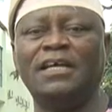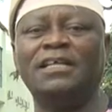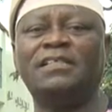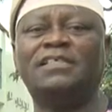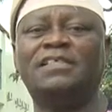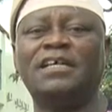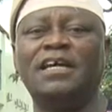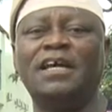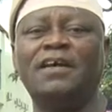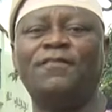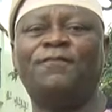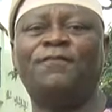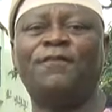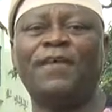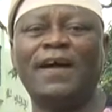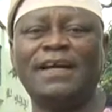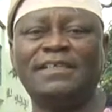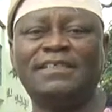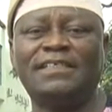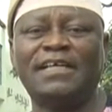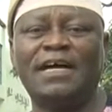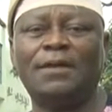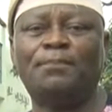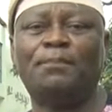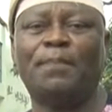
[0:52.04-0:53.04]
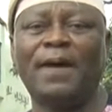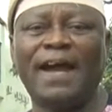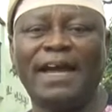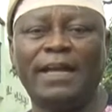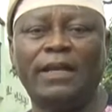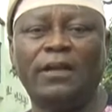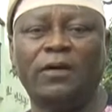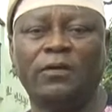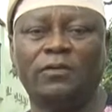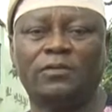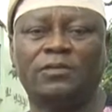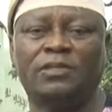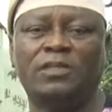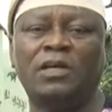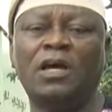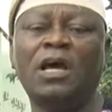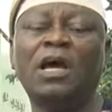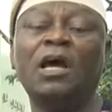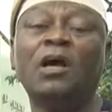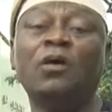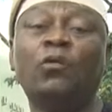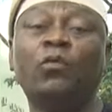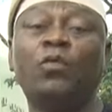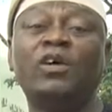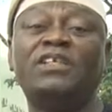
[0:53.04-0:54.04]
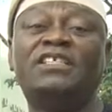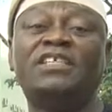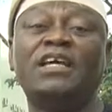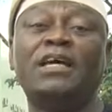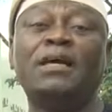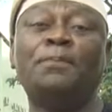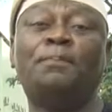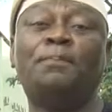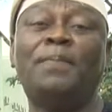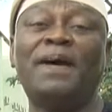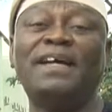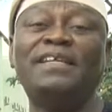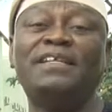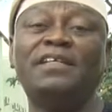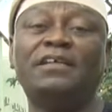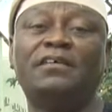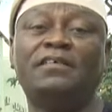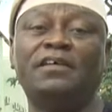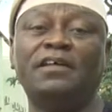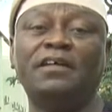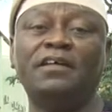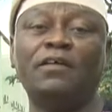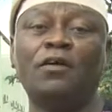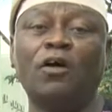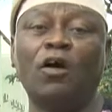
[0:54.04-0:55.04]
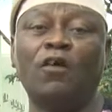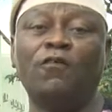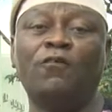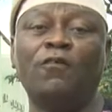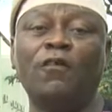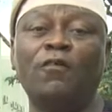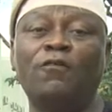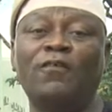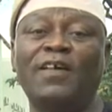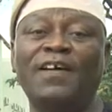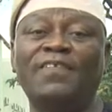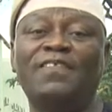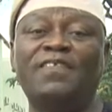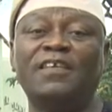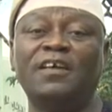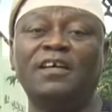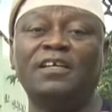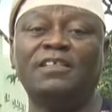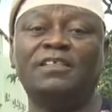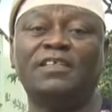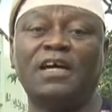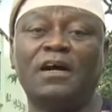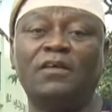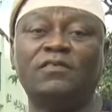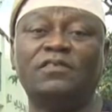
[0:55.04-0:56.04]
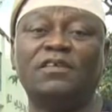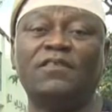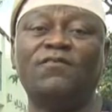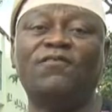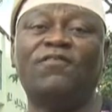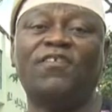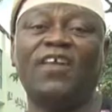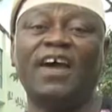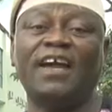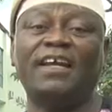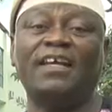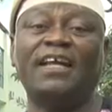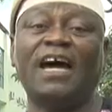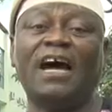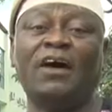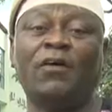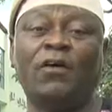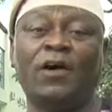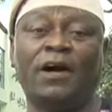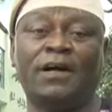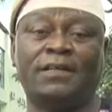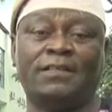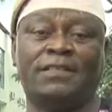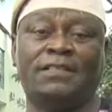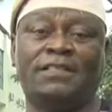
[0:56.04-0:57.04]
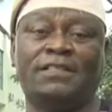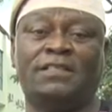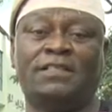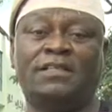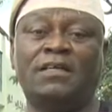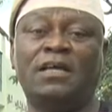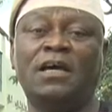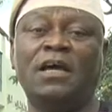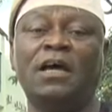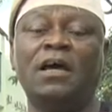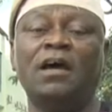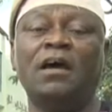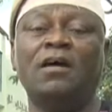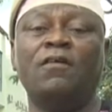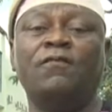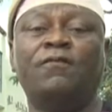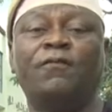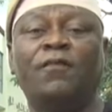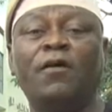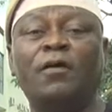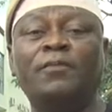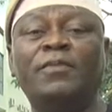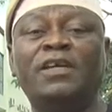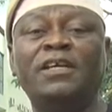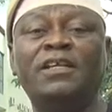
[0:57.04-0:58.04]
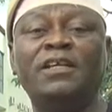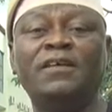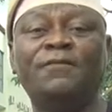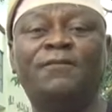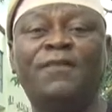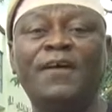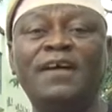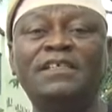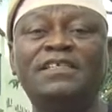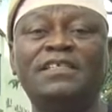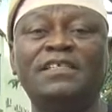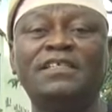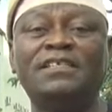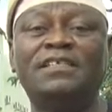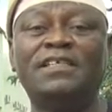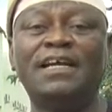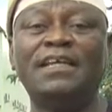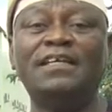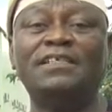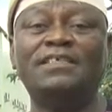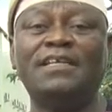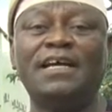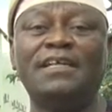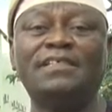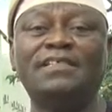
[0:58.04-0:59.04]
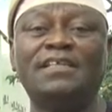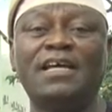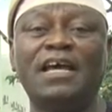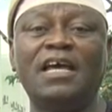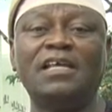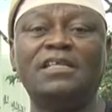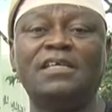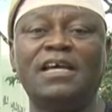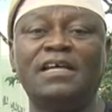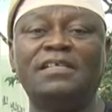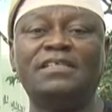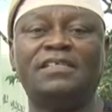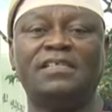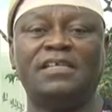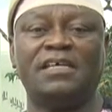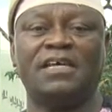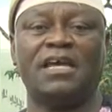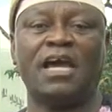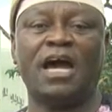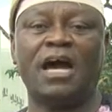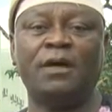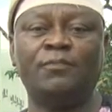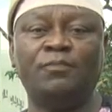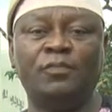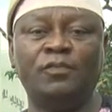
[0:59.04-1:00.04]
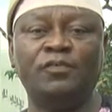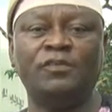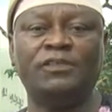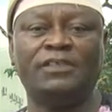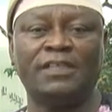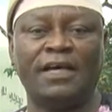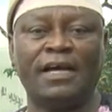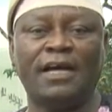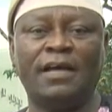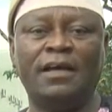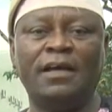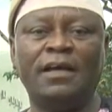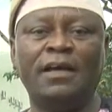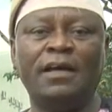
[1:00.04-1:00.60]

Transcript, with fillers: is a fighter pilot with a pedigree of over 3,000 flying hours from the Defense Intelligence Agency, Abuja,